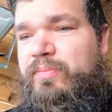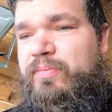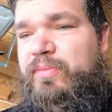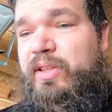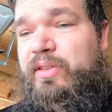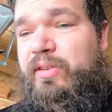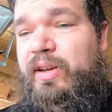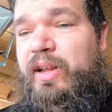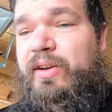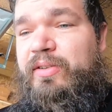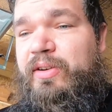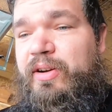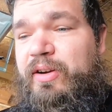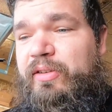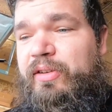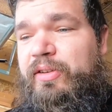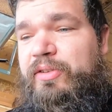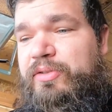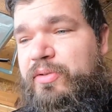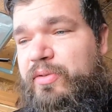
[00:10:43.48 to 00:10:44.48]
That's not
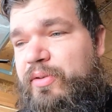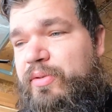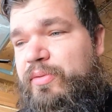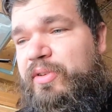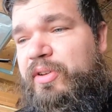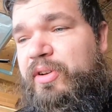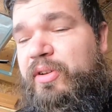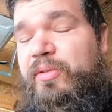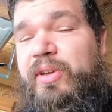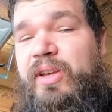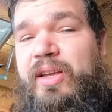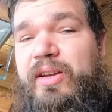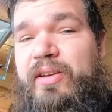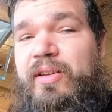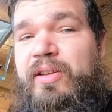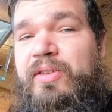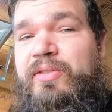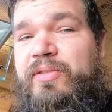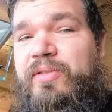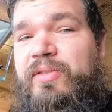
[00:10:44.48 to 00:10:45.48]
entirely true. You know, you got
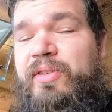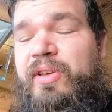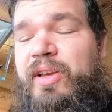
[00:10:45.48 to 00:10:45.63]
nitrous,